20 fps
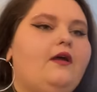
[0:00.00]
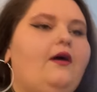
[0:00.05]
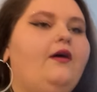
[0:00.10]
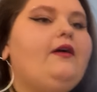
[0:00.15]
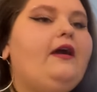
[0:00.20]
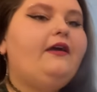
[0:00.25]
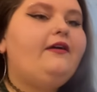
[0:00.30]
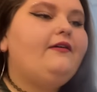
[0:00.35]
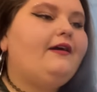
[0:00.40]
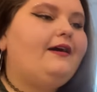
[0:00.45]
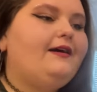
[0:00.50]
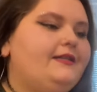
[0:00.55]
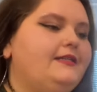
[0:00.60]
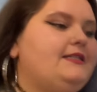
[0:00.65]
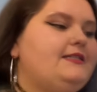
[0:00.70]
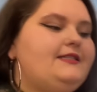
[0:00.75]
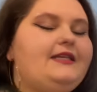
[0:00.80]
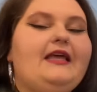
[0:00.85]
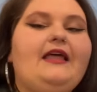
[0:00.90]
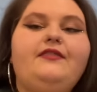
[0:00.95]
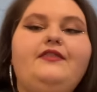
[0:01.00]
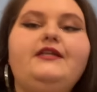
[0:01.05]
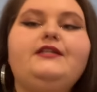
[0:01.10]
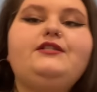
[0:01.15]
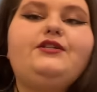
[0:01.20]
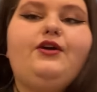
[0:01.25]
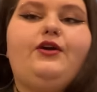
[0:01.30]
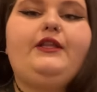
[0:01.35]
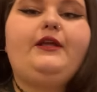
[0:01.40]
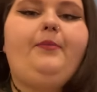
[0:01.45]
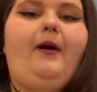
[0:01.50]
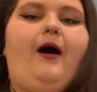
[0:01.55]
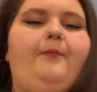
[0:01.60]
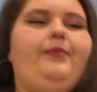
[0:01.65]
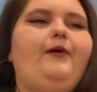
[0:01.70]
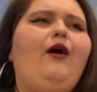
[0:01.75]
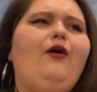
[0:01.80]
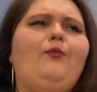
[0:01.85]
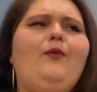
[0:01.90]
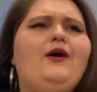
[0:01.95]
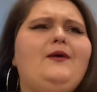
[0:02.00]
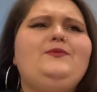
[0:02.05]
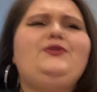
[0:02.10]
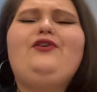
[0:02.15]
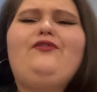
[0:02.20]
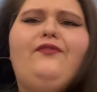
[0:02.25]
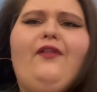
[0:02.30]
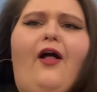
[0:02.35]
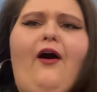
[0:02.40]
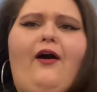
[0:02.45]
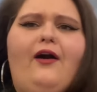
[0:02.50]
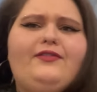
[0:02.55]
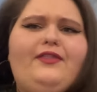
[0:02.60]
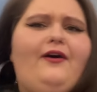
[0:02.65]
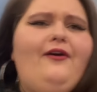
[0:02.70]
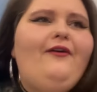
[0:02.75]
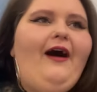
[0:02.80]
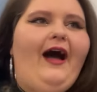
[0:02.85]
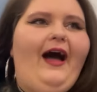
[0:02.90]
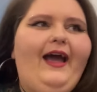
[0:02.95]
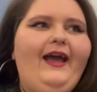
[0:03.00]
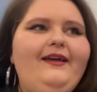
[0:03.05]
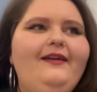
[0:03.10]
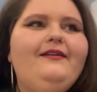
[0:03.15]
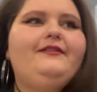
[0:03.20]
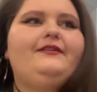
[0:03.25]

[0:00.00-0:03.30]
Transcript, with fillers: Okay, you guys, this girly pop. Oh, welcome to a vlog though. Hi.